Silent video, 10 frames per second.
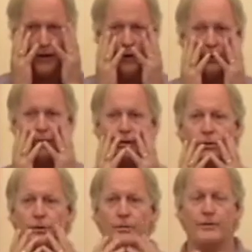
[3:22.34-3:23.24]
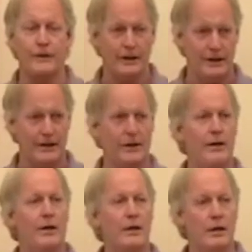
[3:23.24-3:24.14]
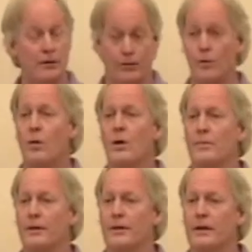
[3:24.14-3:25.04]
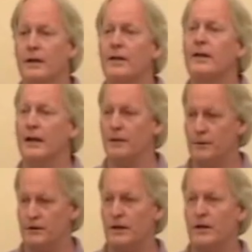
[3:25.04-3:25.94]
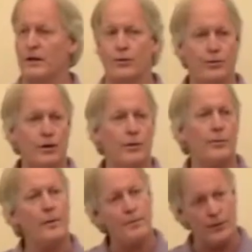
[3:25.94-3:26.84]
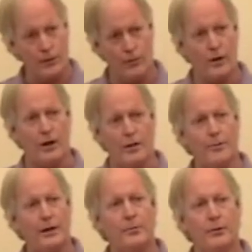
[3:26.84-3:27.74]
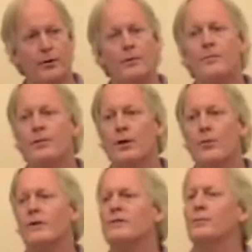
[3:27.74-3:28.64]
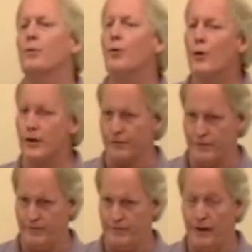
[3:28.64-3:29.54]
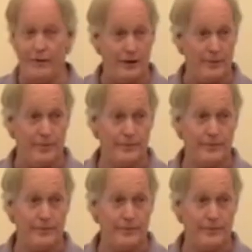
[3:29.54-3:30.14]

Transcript: go to feeling of warmth, that he was in a group where people were supportive of him.